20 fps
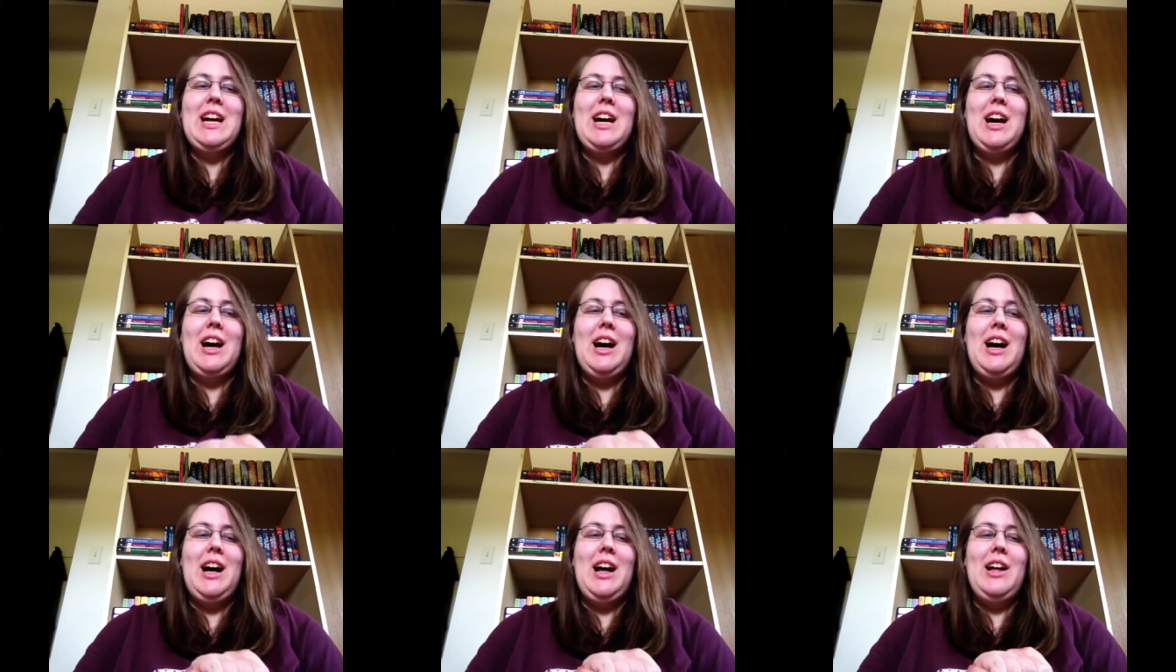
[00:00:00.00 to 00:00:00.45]

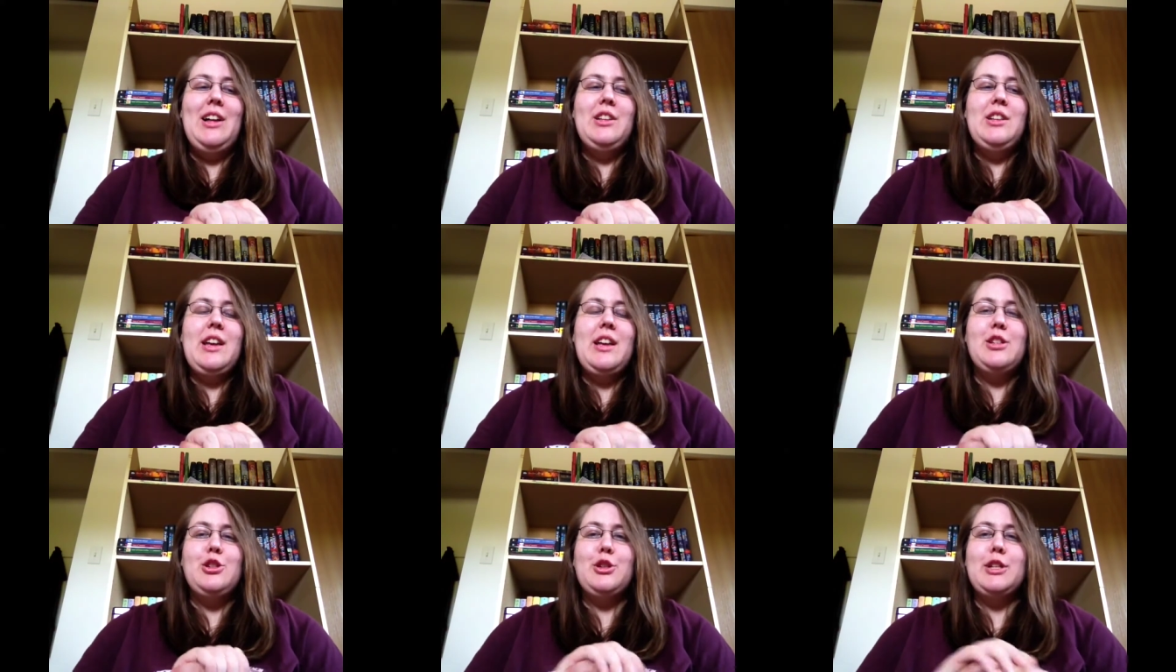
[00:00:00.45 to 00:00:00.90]

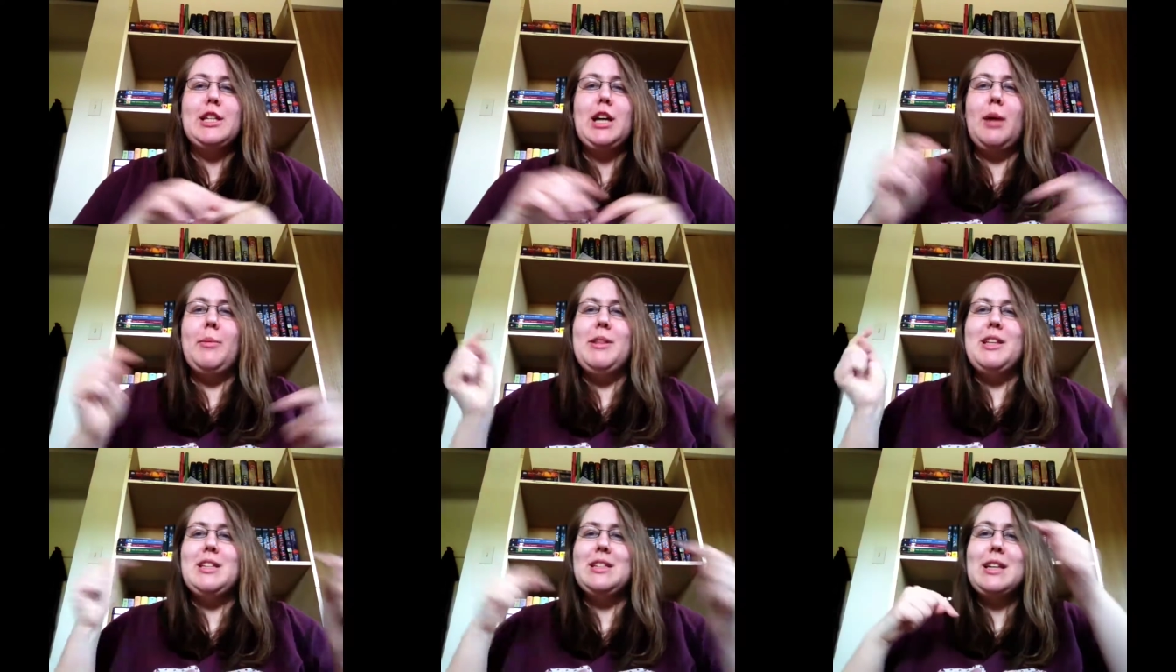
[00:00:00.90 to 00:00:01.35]
As you can
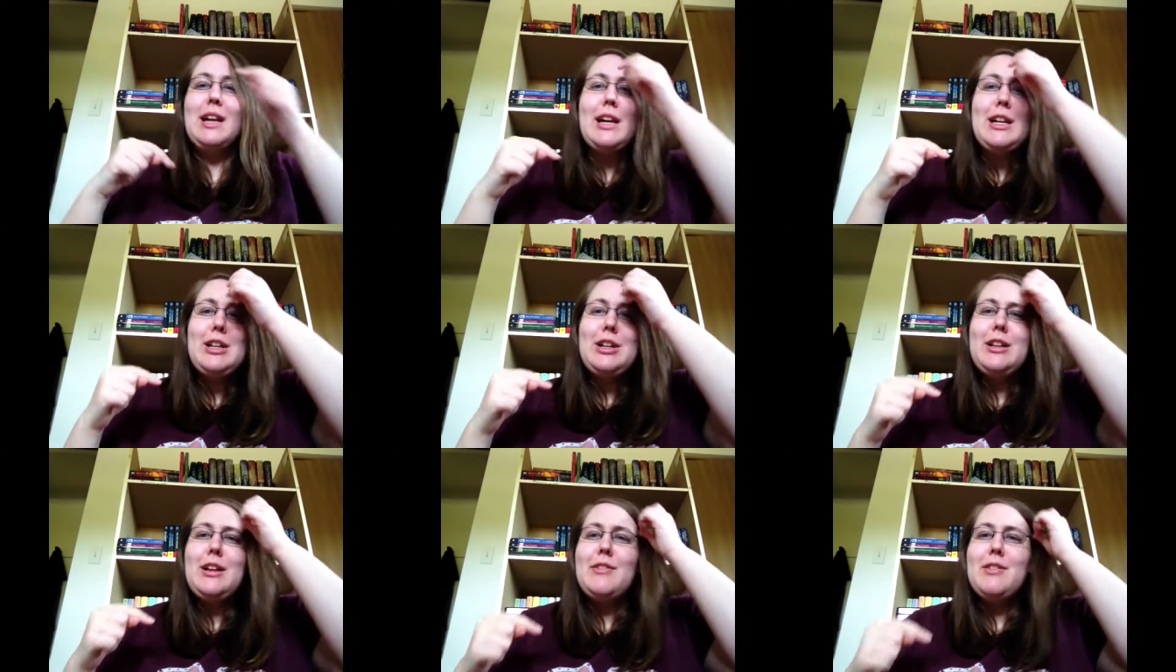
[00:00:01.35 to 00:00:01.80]
tell by this
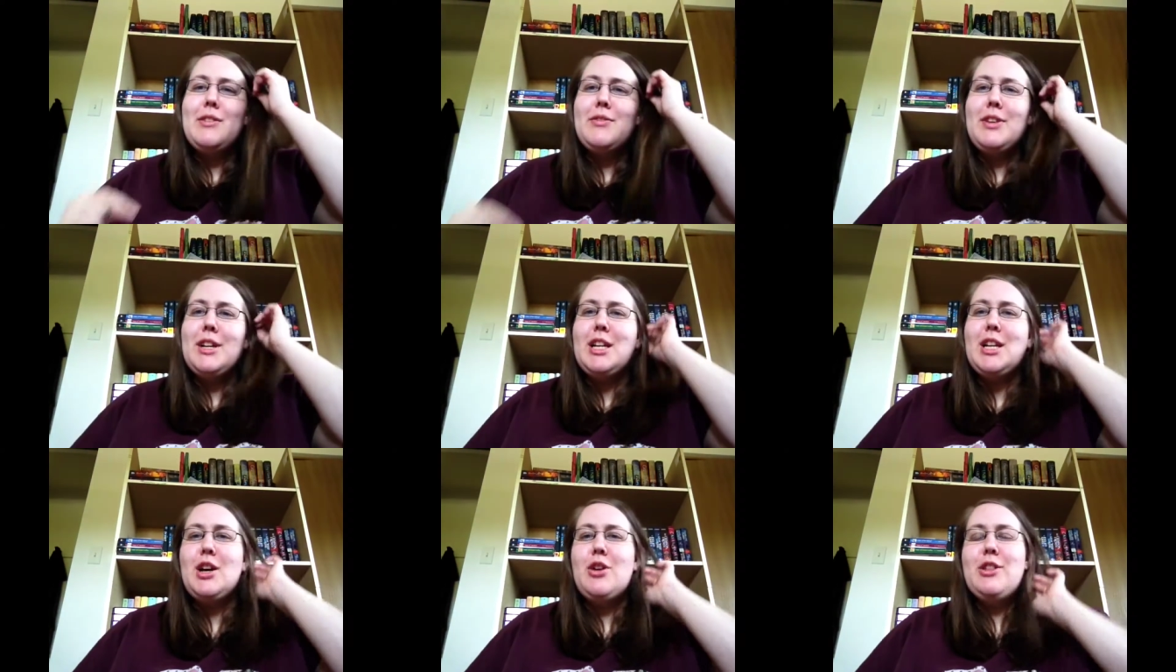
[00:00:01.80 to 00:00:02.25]
title of the
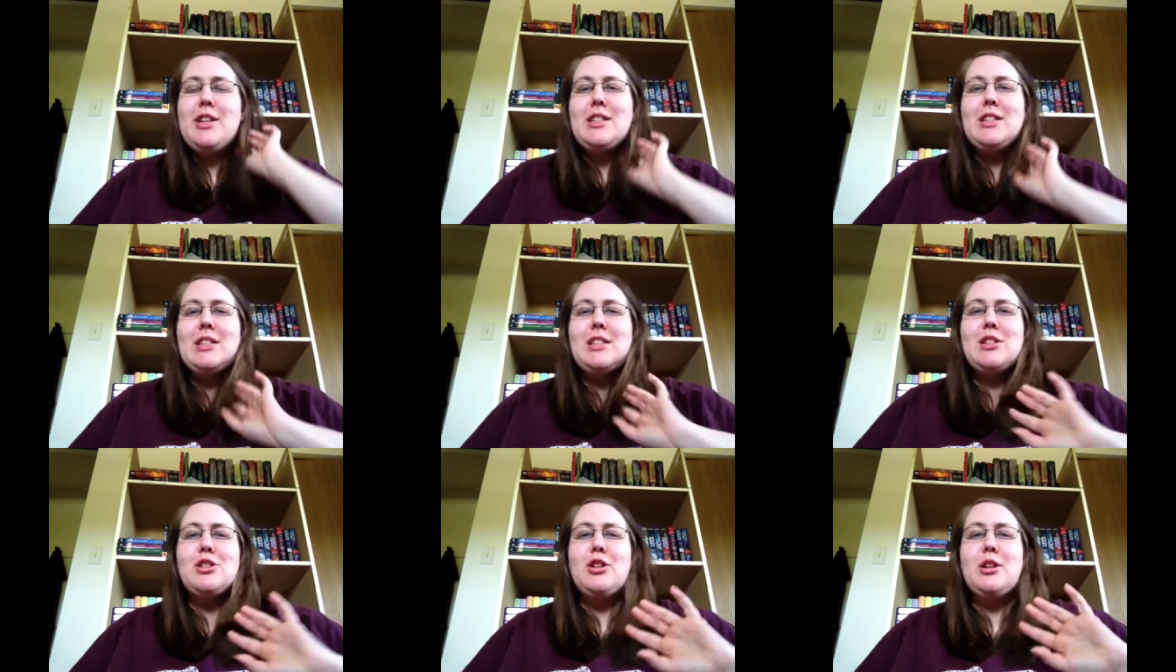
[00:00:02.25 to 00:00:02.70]
video that
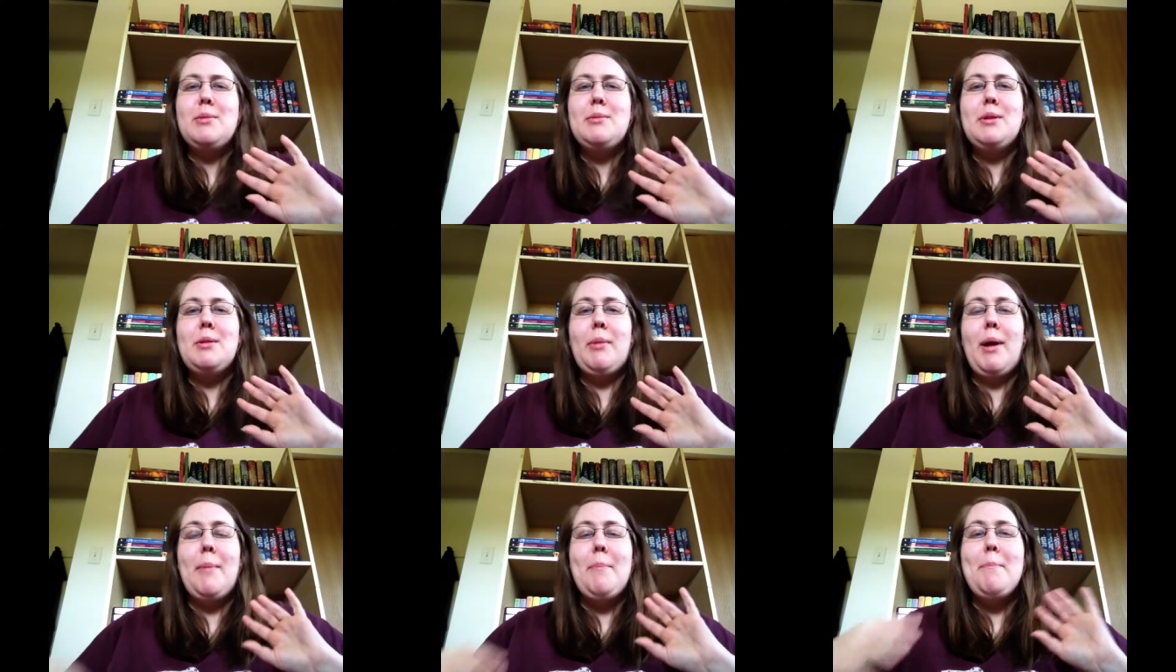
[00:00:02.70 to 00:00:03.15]
this is going to
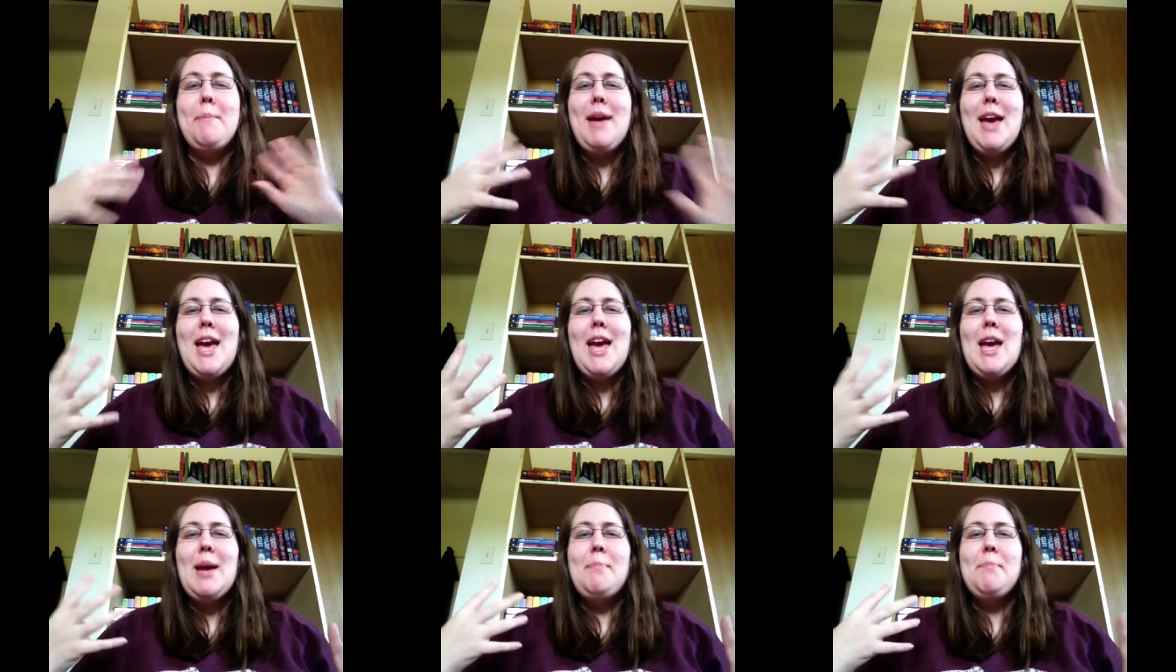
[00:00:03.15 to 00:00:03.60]
be my
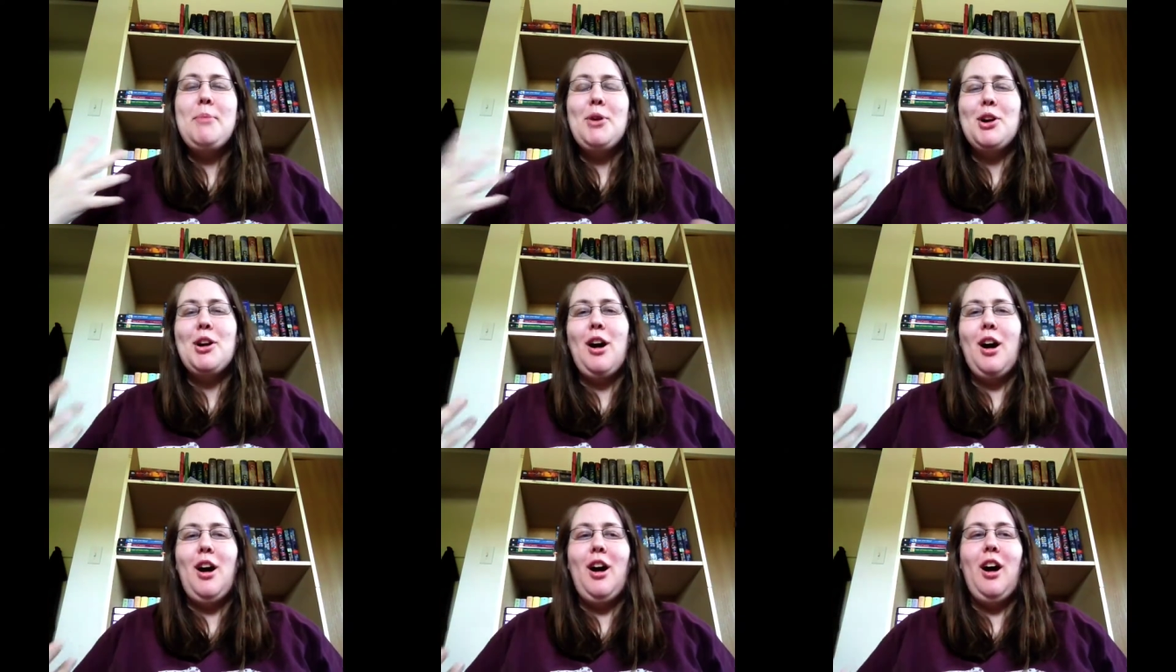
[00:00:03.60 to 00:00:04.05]
May
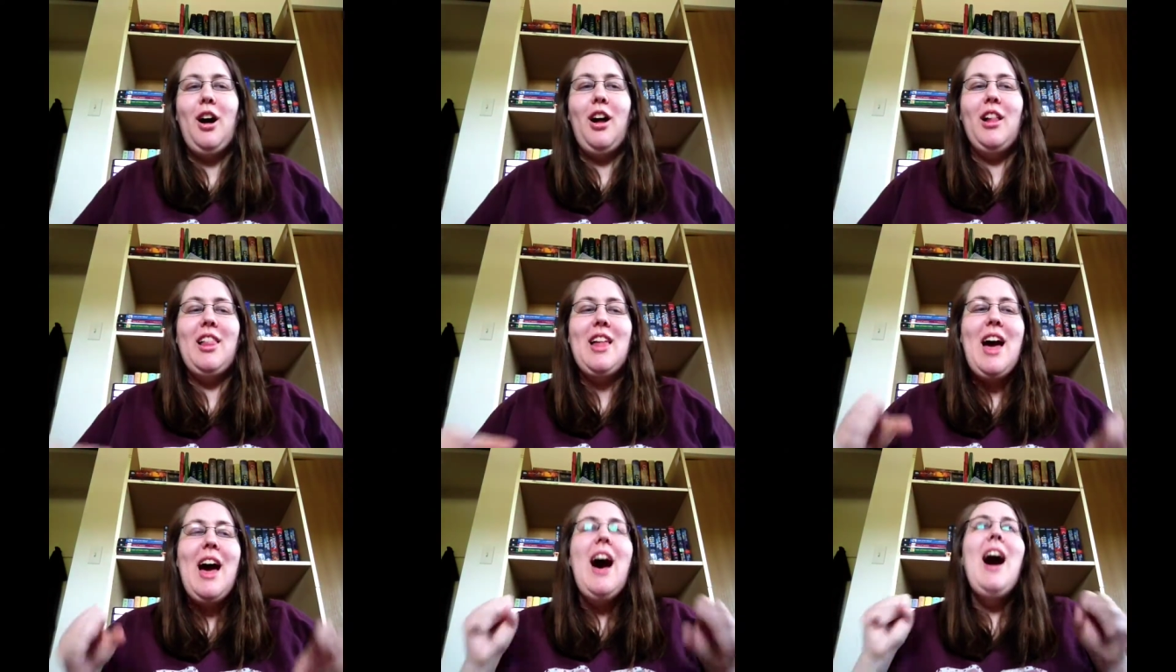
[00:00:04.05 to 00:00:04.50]
book haul.